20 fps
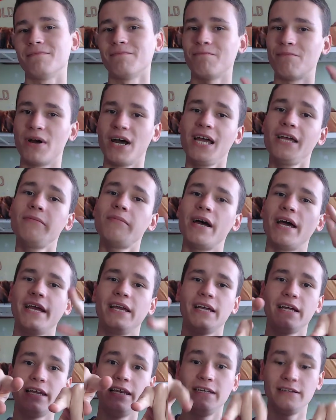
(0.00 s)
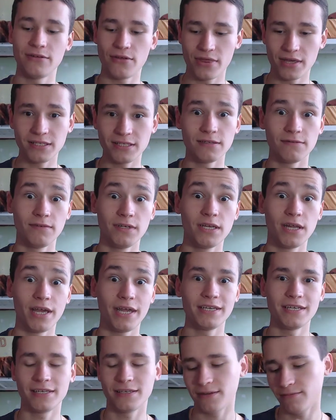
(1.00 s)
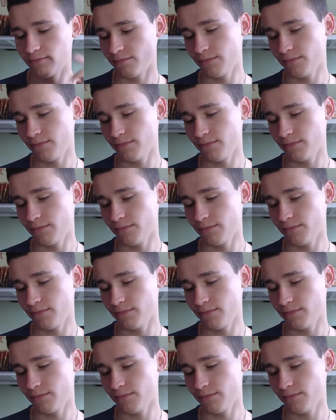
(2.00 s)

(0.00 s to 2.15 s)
Bye bye. Click to this video and it.